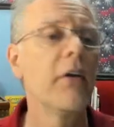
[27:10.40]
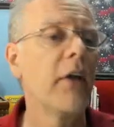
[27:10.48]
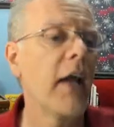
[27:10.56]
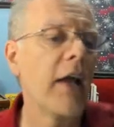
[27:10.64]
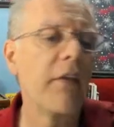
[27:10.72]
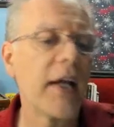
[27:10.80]

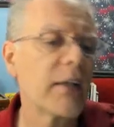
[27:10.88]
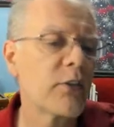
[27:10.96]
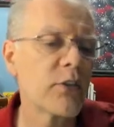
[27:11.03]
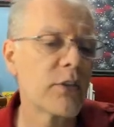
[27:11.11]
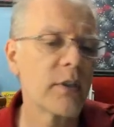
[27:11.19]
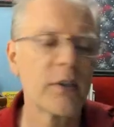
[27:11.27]
And
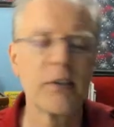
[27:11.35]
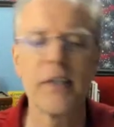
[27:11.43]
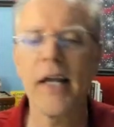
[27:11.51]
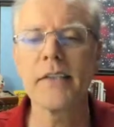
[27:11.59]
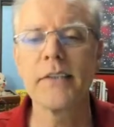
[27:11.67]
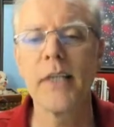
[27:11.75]
that's the
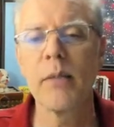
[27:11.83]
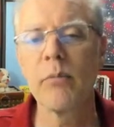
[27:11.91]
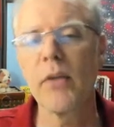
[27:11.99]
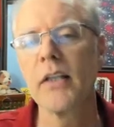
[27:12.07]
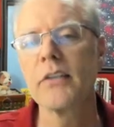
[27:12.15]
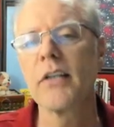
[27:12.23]
exact same
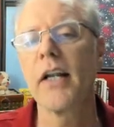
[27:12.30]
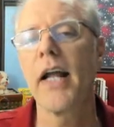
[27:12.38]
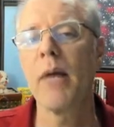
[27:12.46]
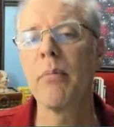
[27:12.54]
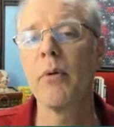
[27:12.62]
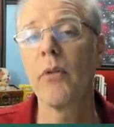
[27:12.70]
thing that's going to
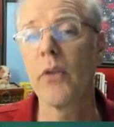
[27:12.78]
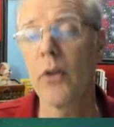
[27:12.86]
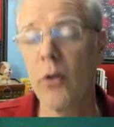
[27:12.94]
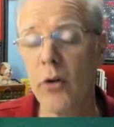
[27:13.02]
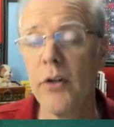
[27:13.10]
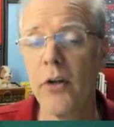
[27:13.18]
happen with a
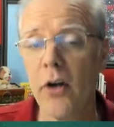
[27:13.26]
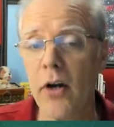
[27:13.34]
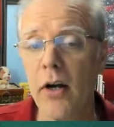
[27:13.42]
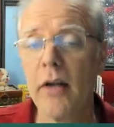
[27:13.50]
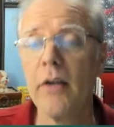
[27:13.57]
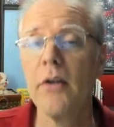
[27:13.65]
good
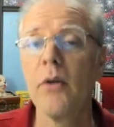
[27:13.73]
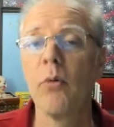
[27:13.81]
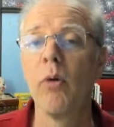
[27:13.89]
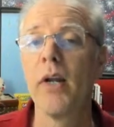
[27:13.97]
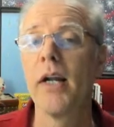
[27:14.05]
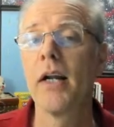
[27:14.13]
DAW
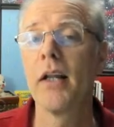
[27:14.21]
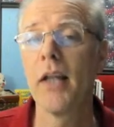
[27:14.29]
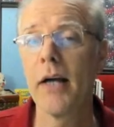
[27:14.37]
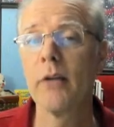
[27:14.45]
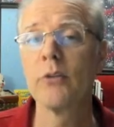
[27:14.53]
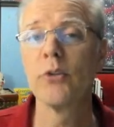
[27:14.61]
when it
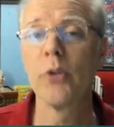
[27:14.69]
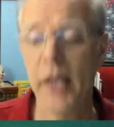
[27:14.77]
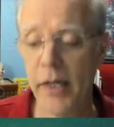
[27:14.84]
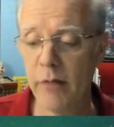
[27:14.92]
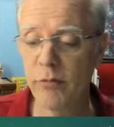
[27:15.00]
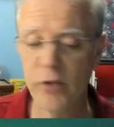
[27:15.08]
allows you to
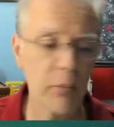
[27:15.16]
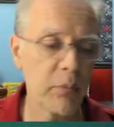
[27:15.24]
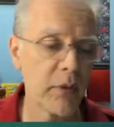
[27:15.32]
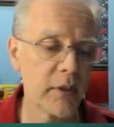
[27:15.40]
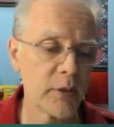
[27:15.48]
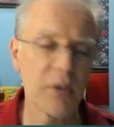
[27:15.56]
have
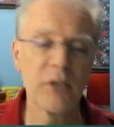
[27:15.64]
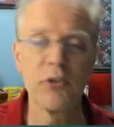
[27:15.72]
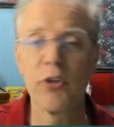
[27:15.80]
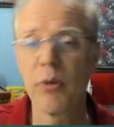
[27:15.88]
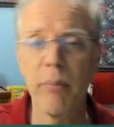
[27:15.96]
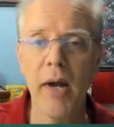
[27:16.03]
templates, because
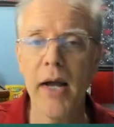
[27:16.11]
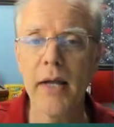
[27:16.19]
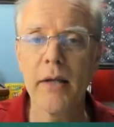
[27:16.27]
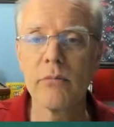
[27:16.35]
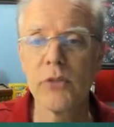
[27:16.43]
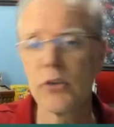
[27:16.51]
you can buy
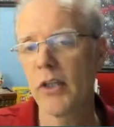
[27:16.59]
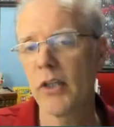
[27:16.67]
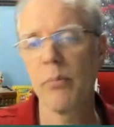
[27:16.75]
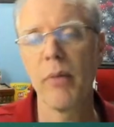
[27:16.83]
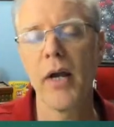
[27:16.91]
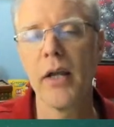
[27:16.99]
them just like
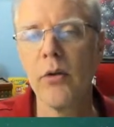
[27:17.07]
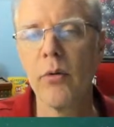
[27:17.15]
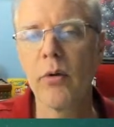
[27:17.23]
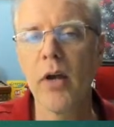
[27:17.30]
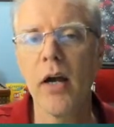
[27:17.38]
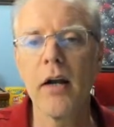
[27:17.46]
you buy a new
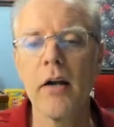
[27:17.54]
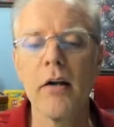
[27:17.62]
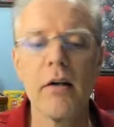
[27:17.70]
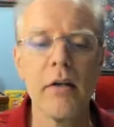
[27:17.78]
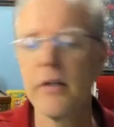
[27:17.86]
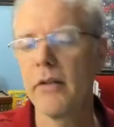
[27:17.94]
car.